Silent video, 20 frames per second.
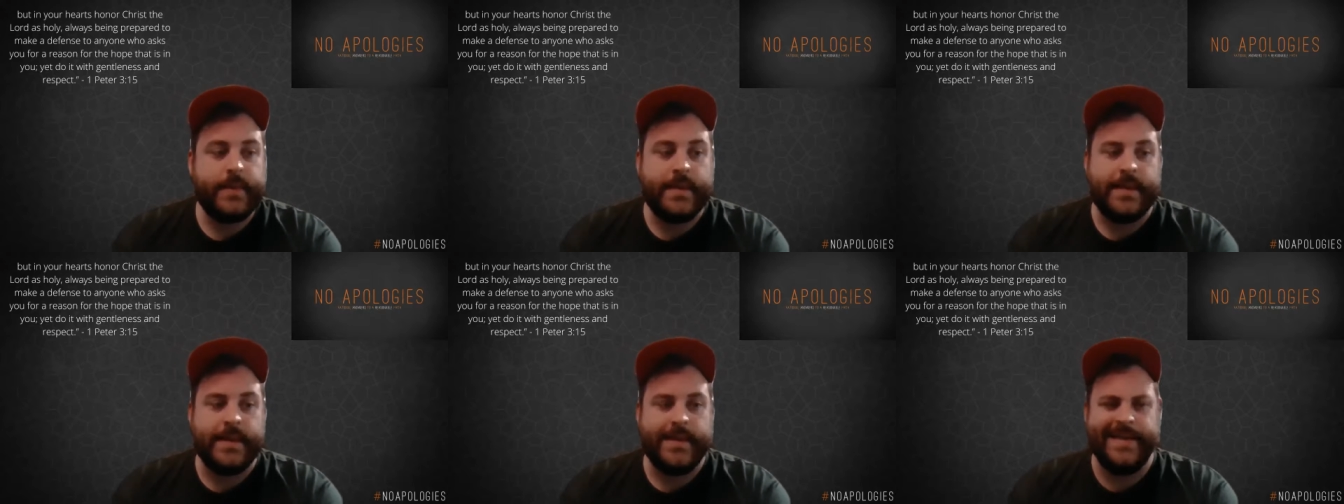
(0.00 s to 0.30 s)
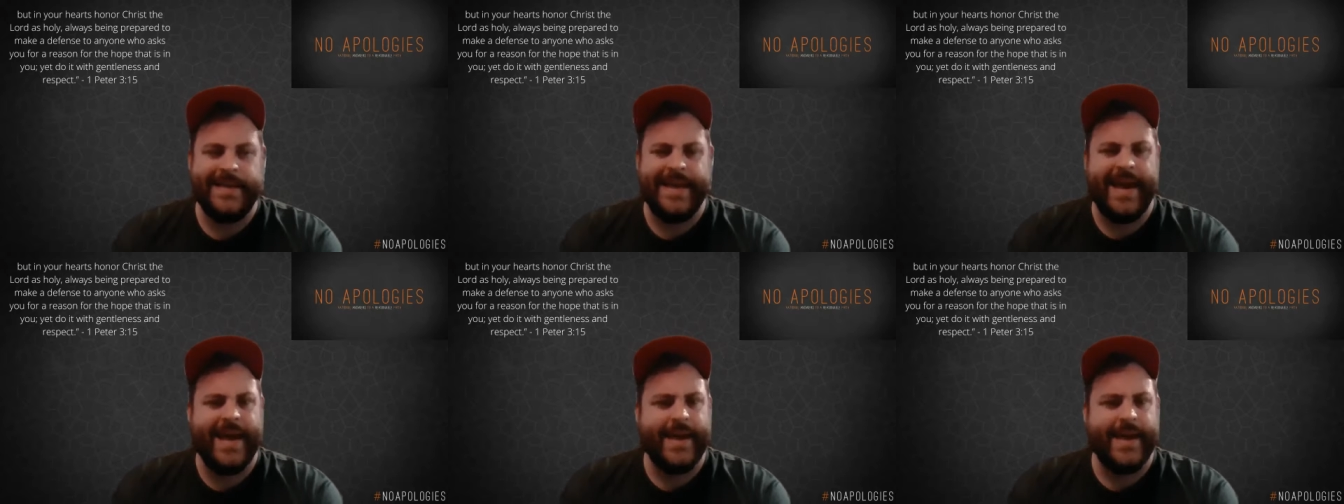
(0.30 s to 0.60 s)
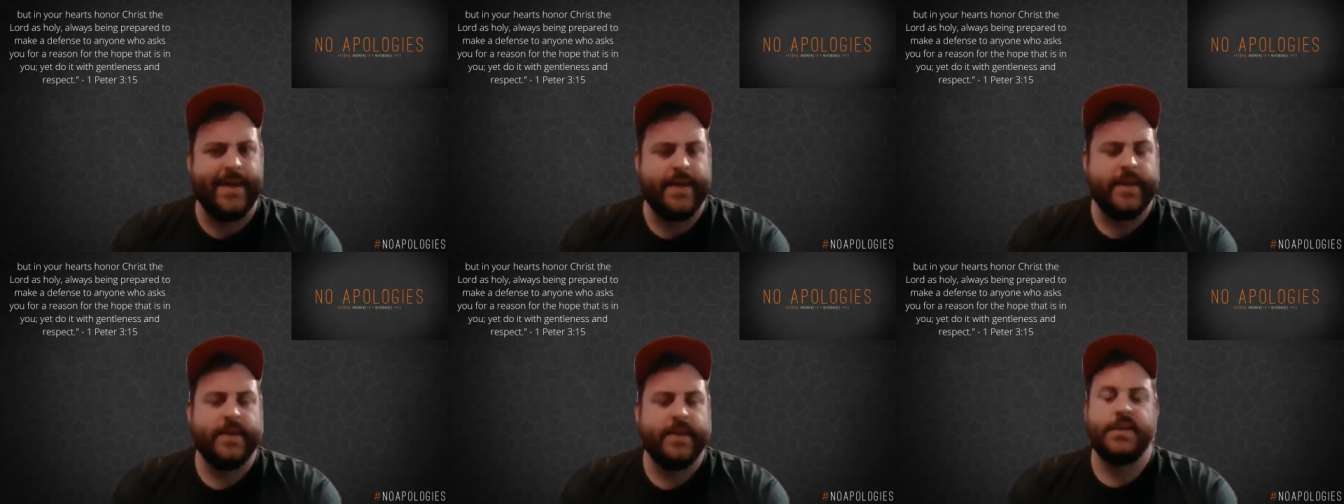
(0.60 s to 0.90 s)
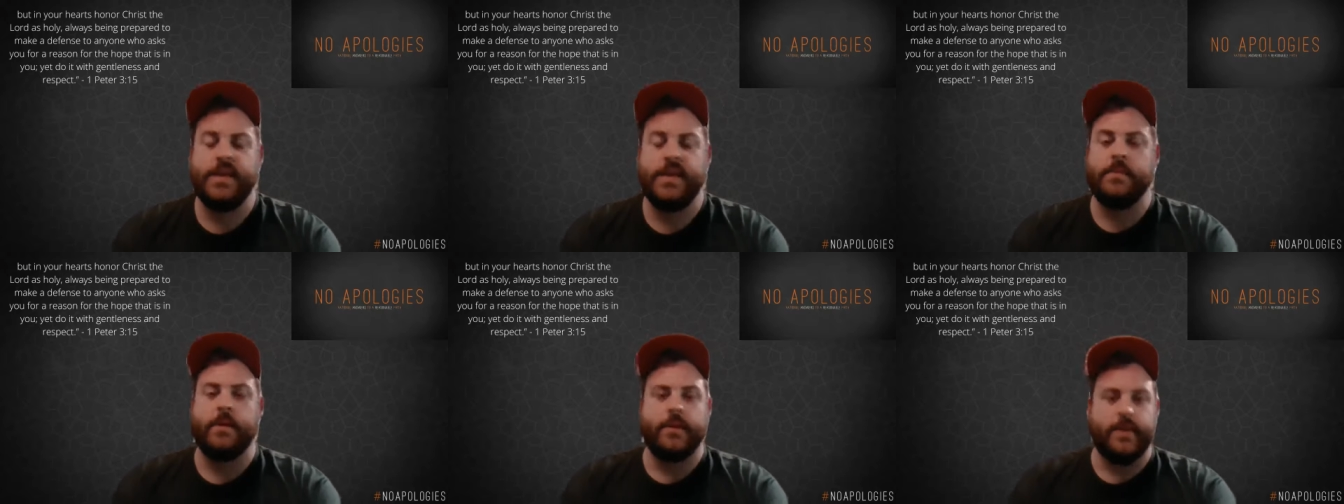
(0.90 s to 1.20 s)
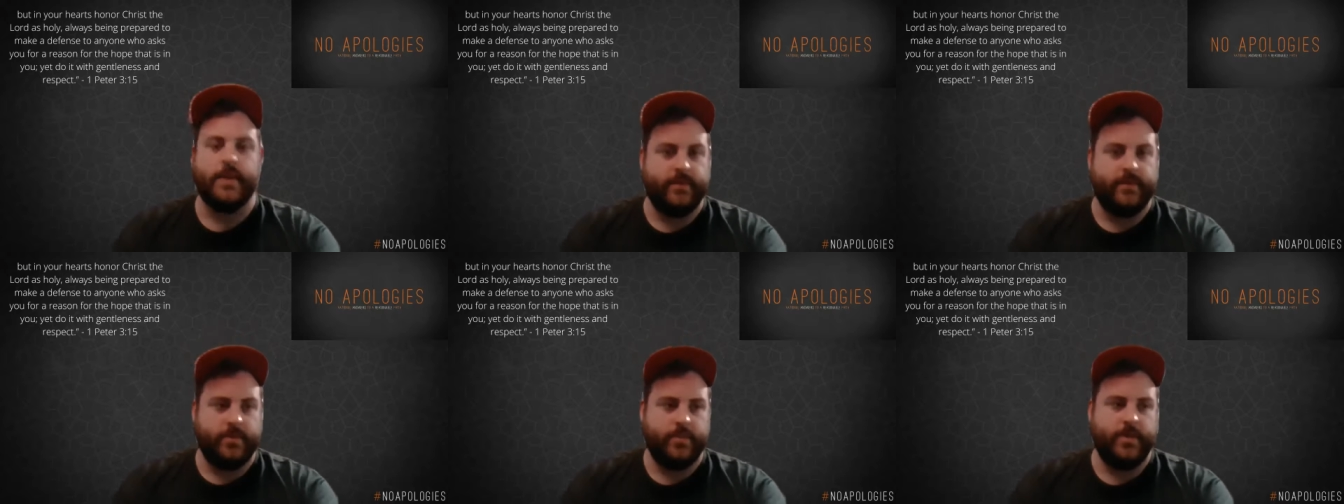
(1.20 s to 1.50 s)
Yet, think about
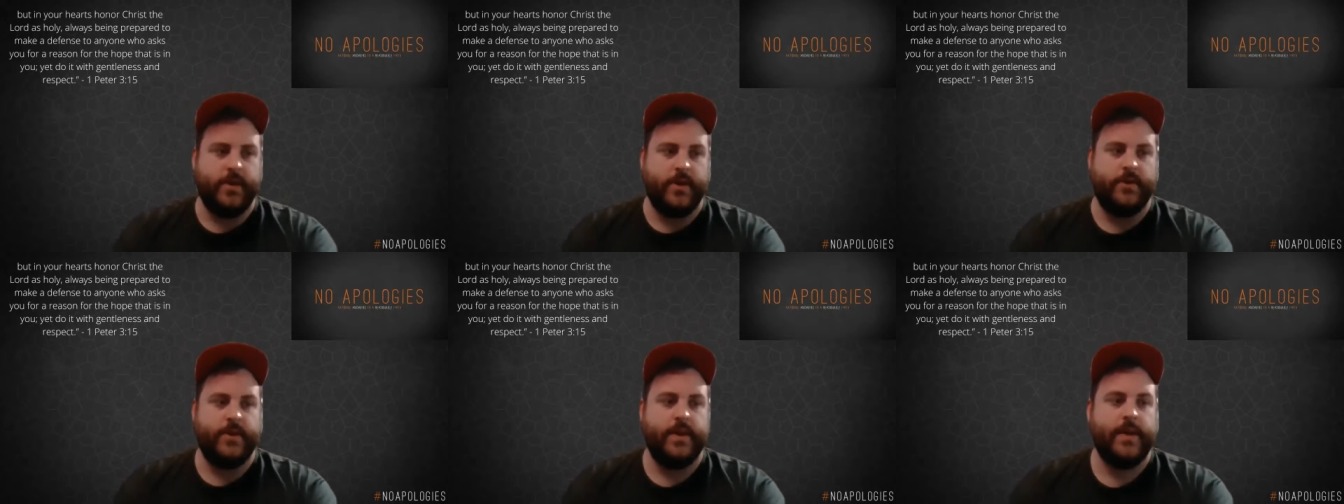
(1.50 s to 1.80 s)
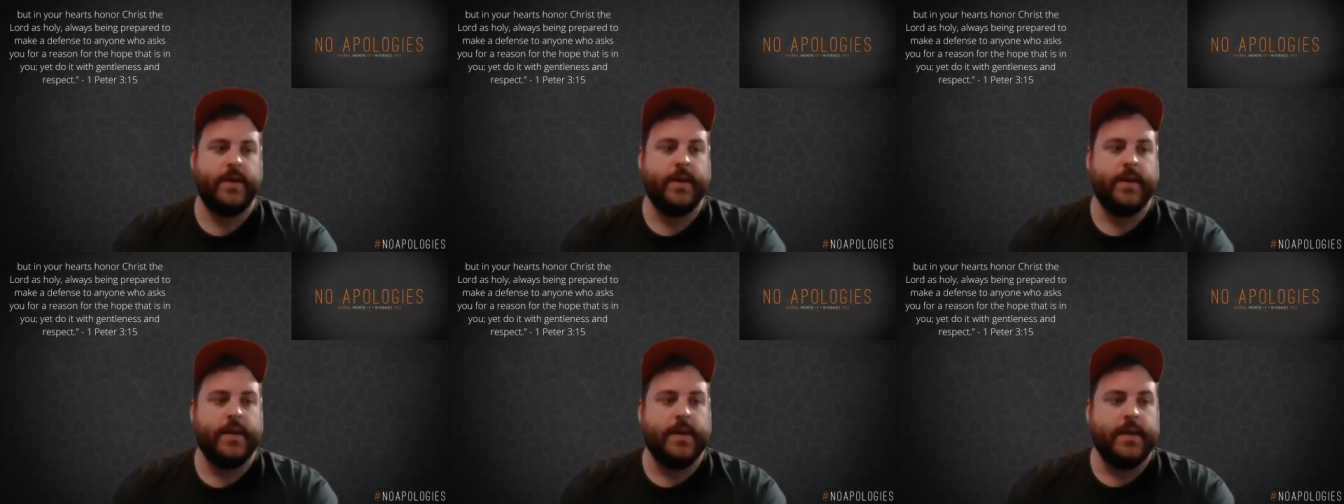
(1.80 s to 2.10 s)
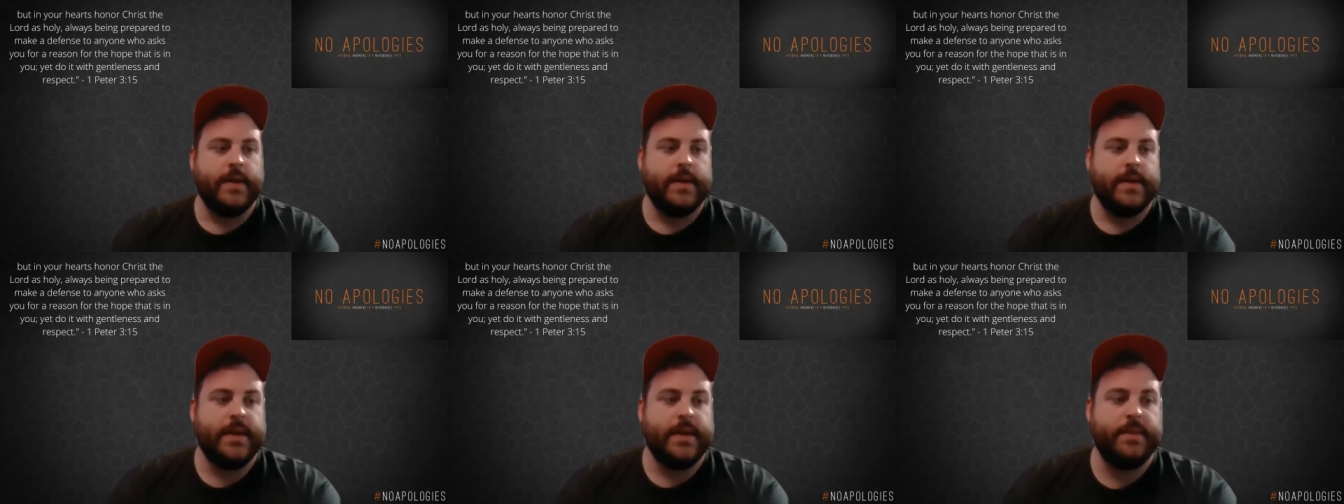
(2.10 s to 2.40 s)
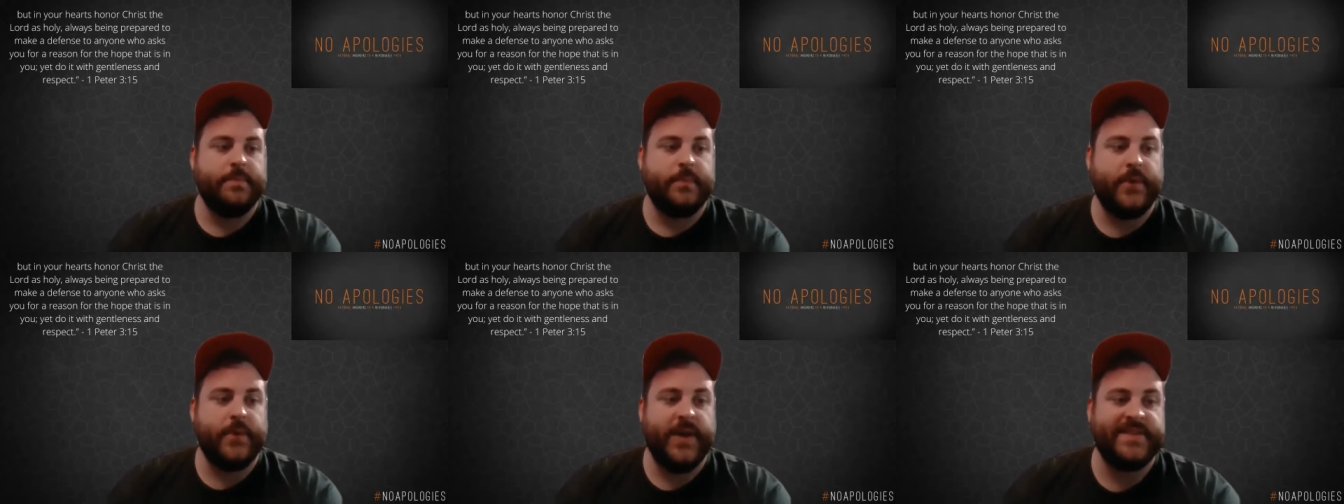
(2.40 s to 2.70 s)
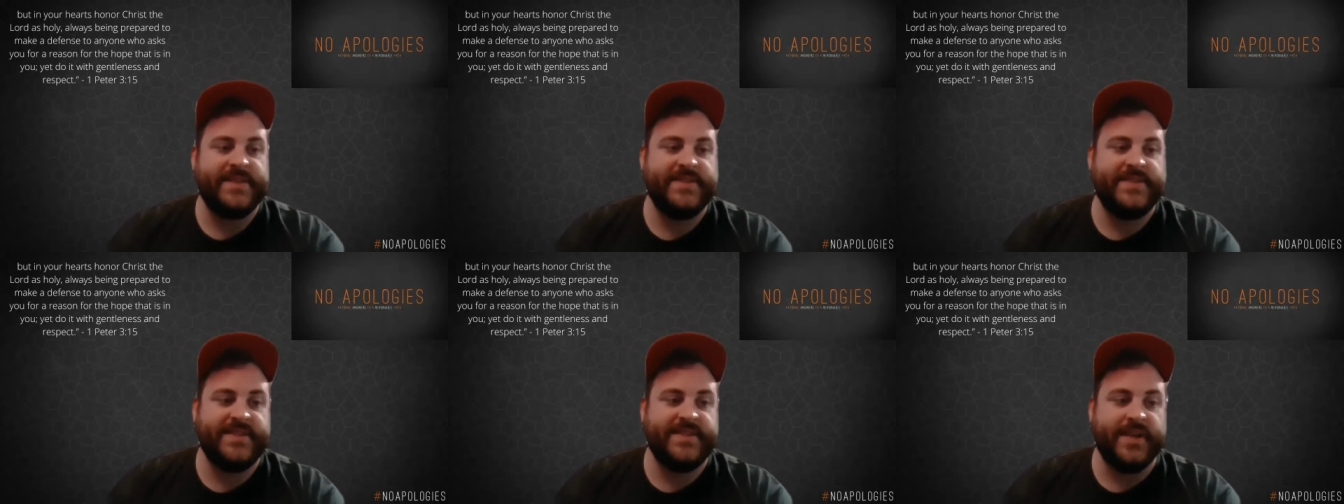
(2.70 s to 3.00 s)
love and beauty. It
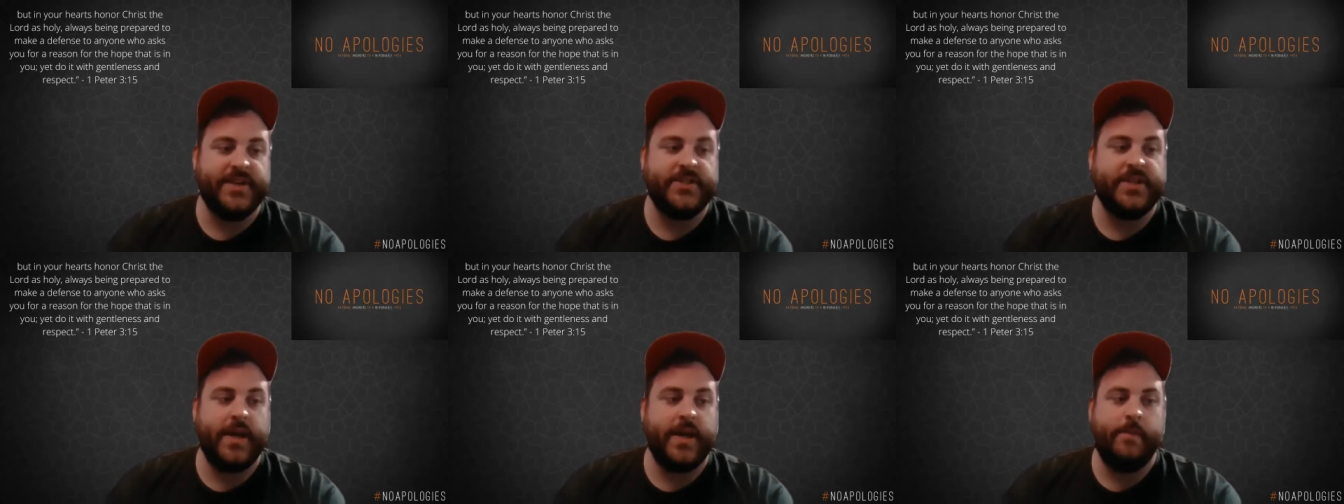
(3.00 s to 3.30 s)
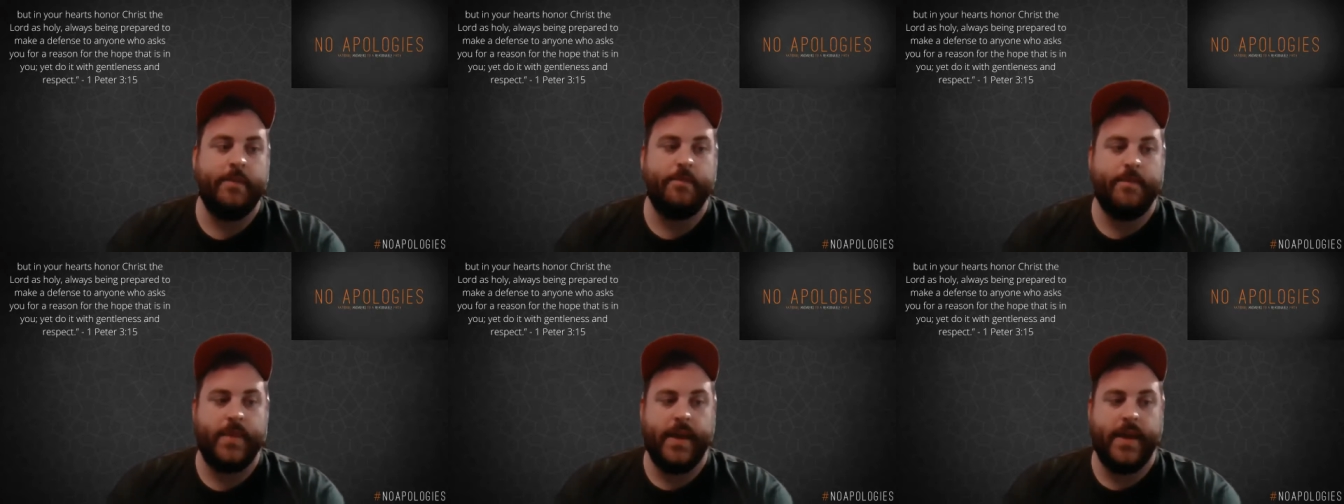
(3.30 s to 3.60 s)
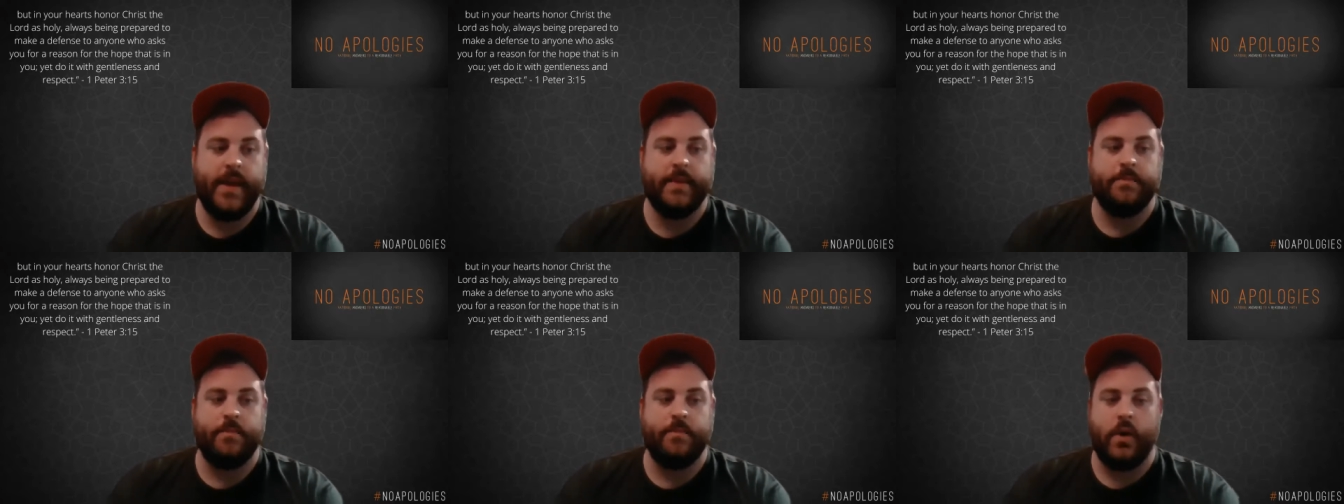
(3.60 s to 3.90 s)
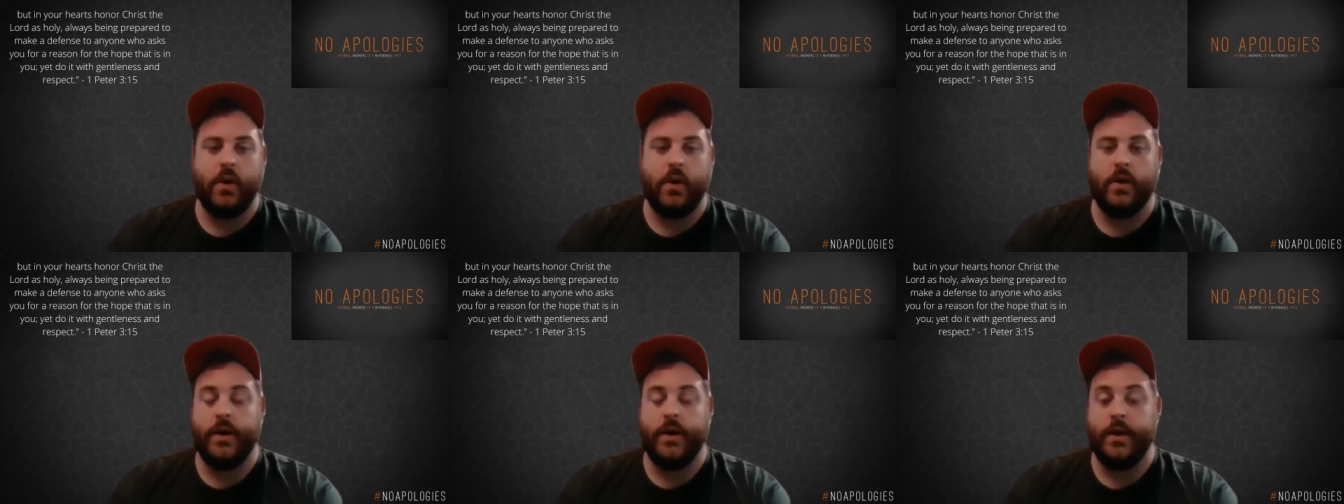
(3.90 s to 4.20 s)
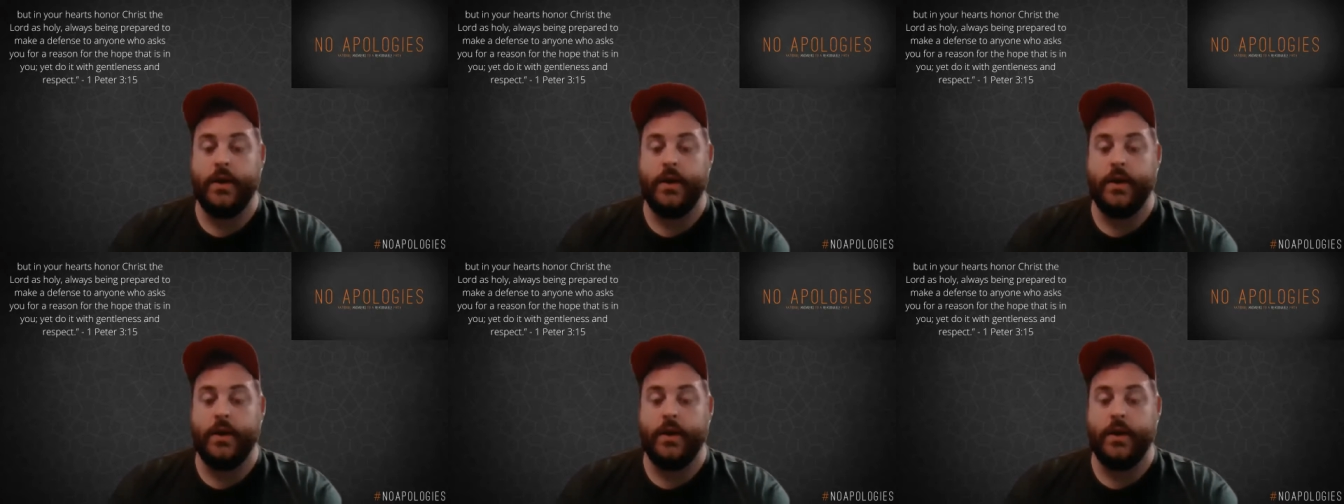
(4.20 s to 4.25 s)
plays such a big part,